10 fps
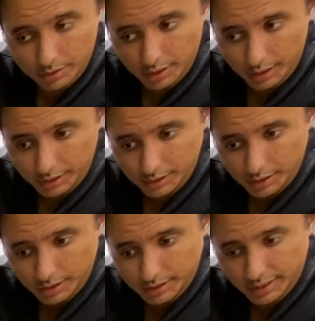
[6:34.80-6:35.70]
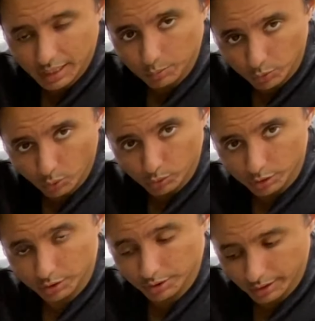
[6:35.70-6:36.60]
a cam
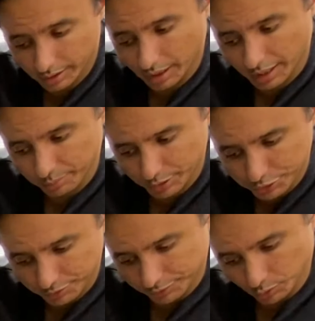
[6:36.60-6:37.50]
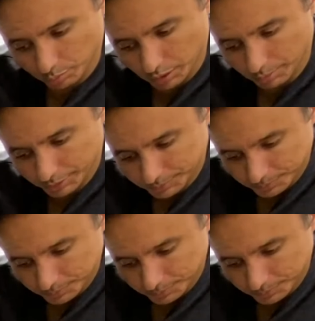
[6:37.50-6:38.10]
roller and a high pressure fuel pump.